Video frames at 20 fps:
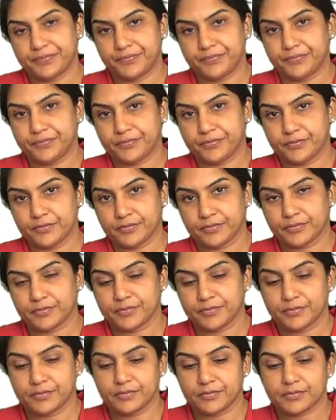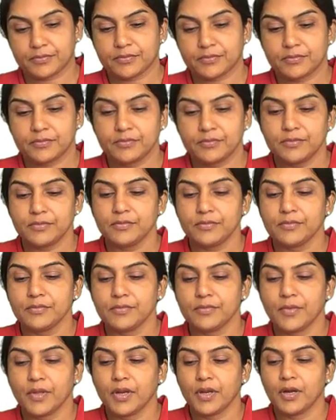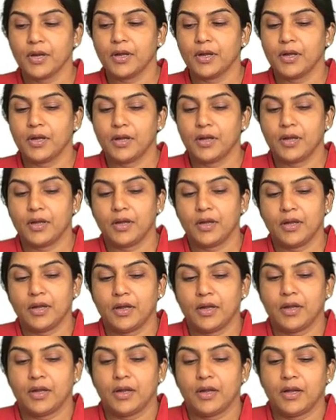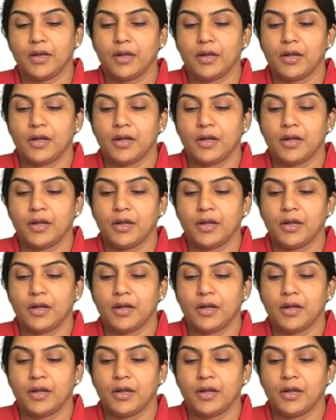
Nothing is said.